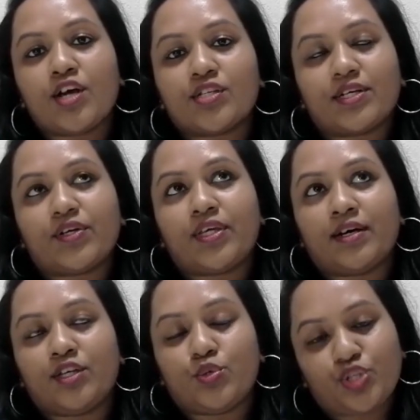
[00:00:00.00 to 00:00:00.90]
So
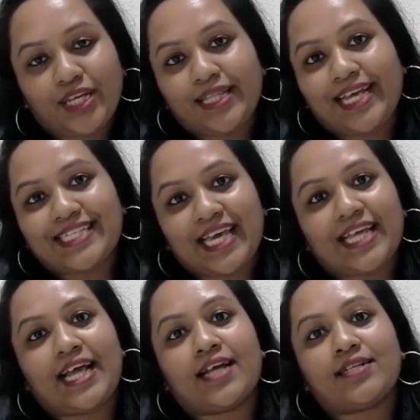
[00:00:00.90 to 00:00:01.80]
here usually they
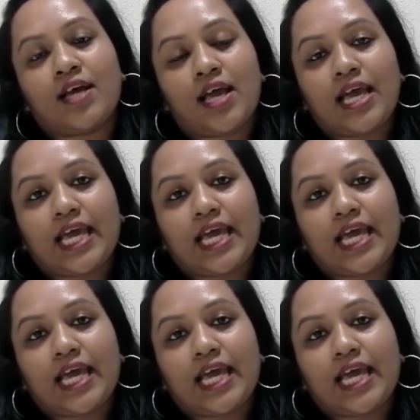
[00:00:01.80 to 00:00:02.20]
say that